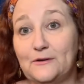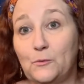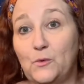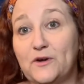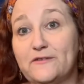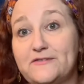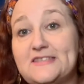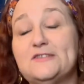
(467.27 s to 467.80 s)

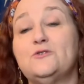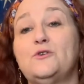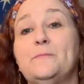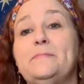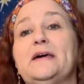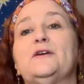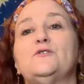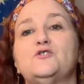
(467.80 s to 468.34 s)
would have stood a
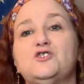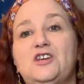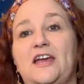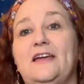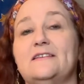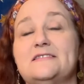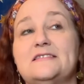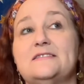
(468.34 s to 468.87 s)
better
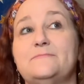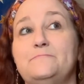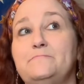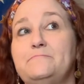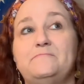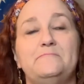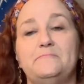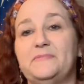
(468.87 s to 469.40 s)
chance,
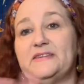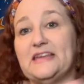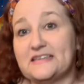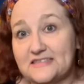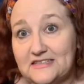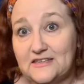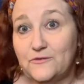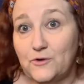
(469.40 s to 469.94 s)
but
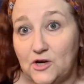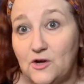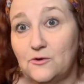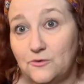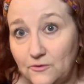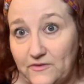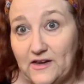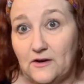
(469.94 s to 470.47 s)
that's neither here
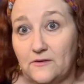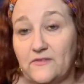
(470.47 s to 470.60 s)
nor there.